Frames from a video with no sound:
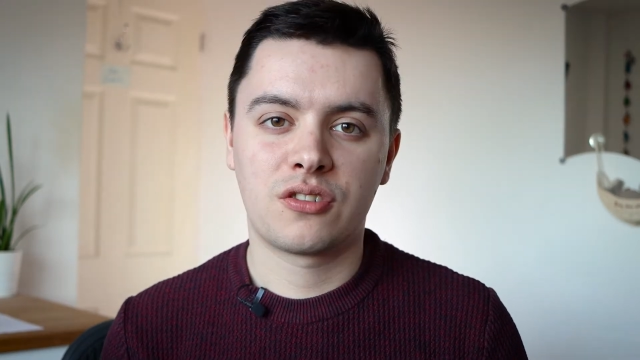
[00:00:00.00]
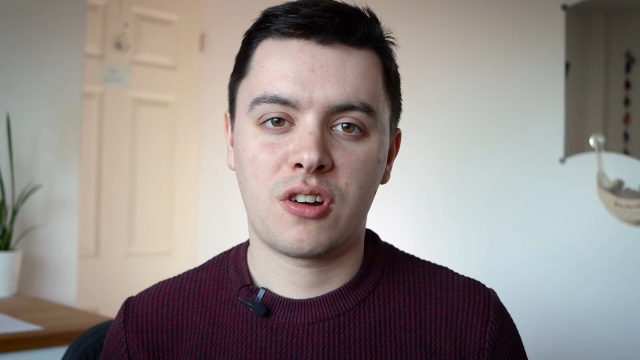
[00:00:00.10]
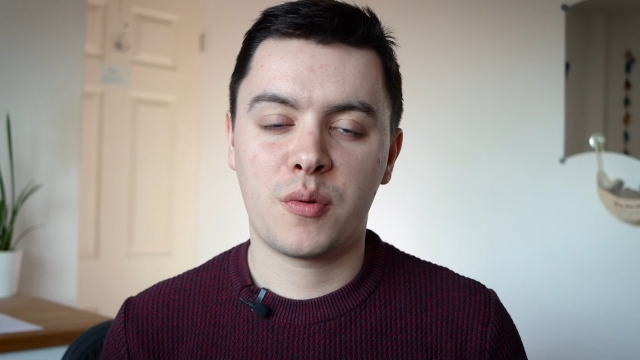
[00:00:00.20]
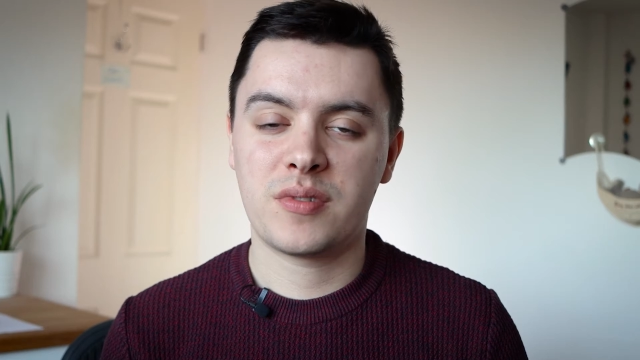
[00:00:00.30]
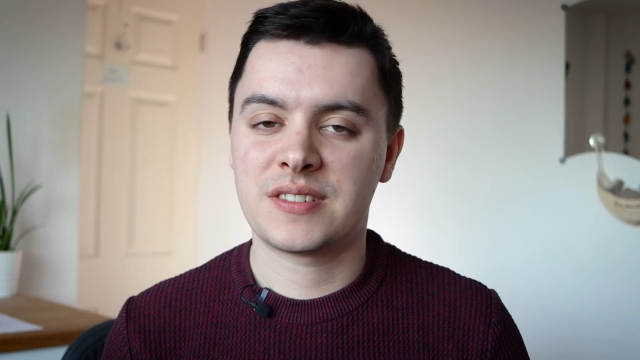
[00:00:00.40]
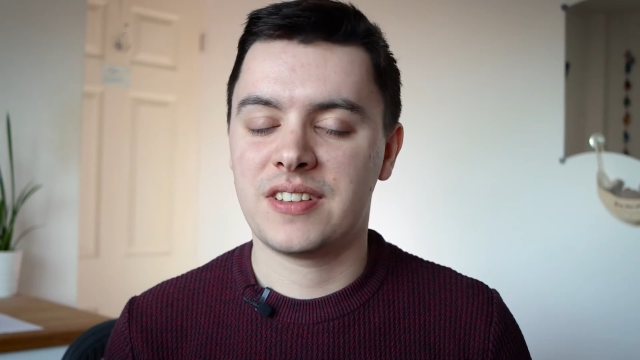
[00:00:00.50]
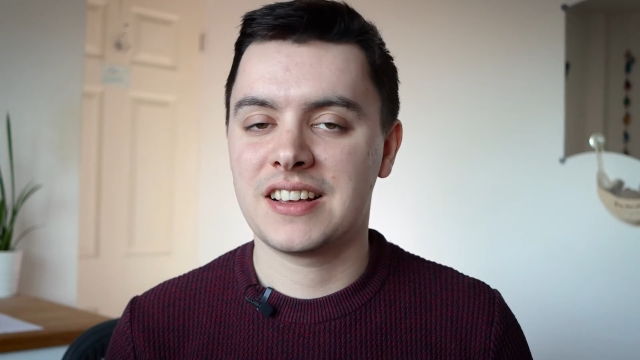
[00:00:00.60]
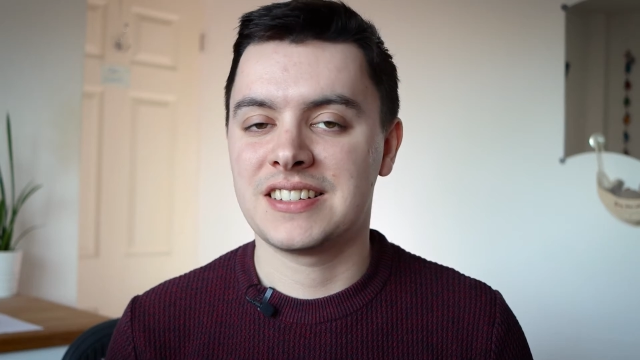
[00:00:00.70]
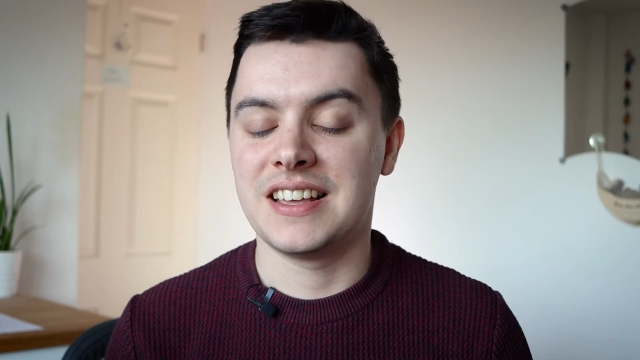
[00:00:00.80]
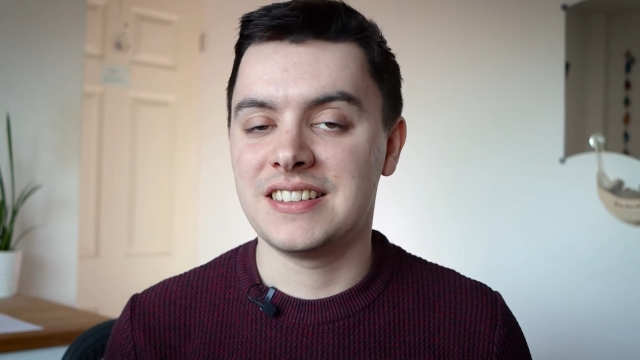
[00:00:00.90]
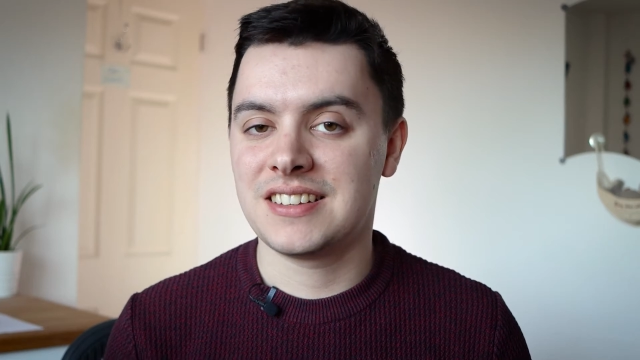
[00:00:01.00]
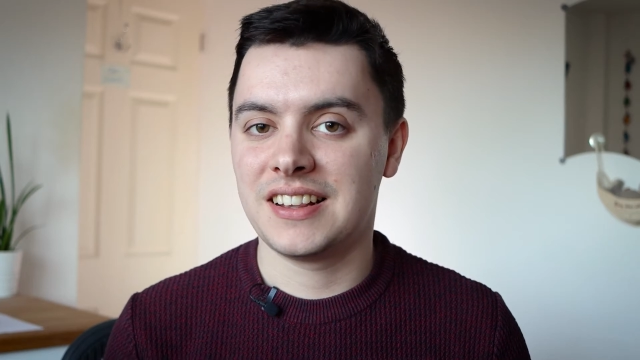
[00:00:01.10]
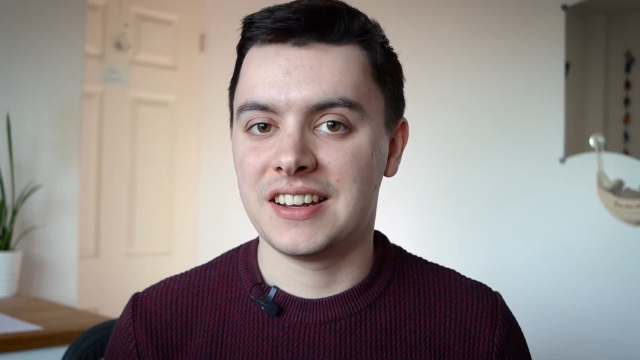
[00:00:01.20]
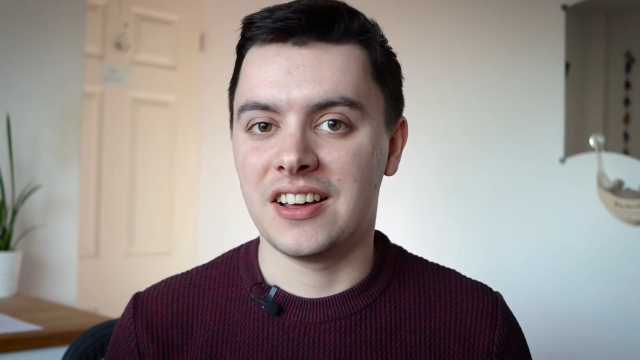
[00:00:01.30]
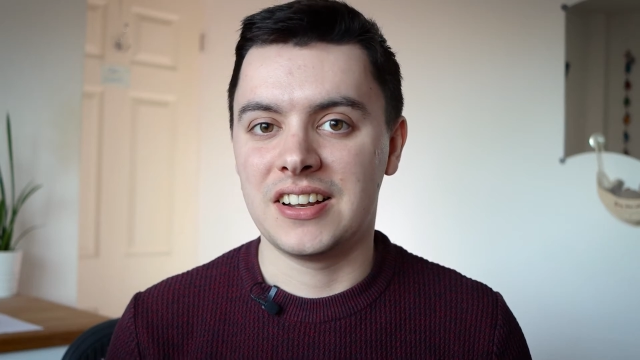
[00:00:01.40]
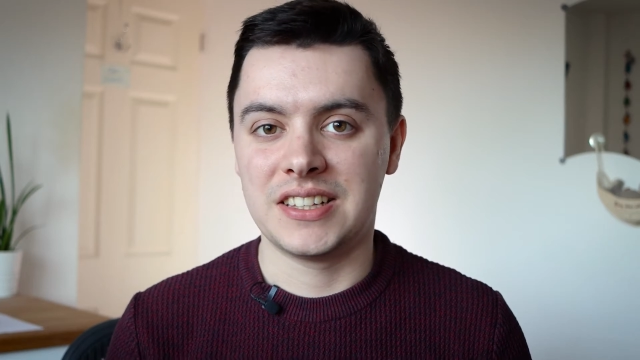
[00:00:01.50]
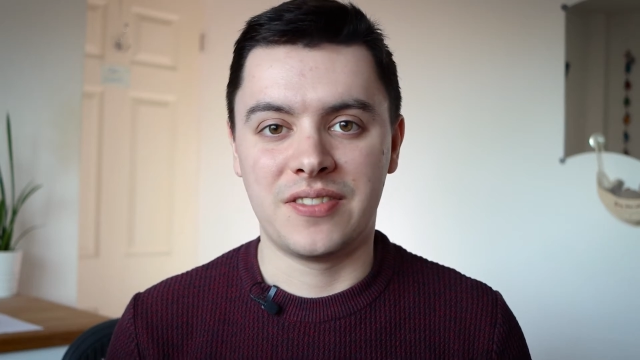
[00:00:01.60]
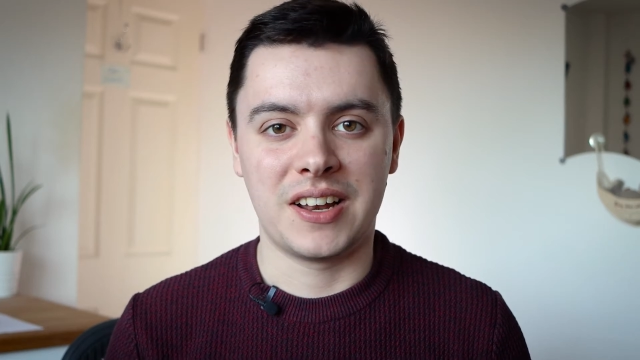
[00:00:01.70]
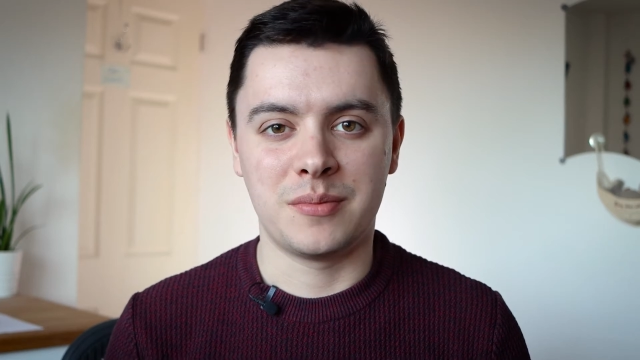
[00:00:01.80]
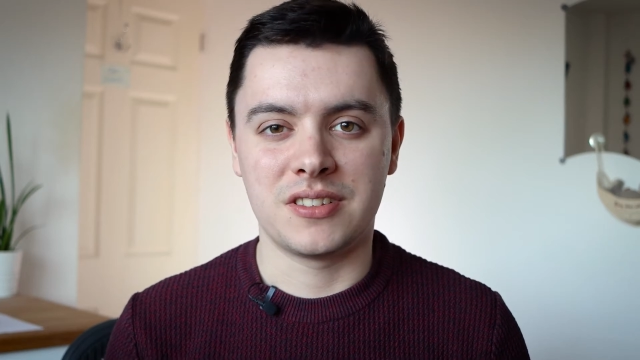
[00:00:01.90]
ChromeOS Flex is still in early
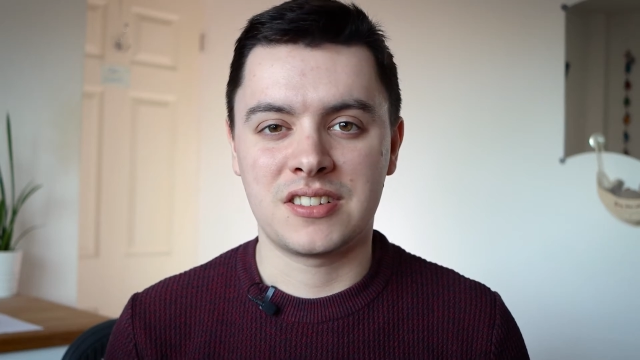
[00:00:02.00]
development,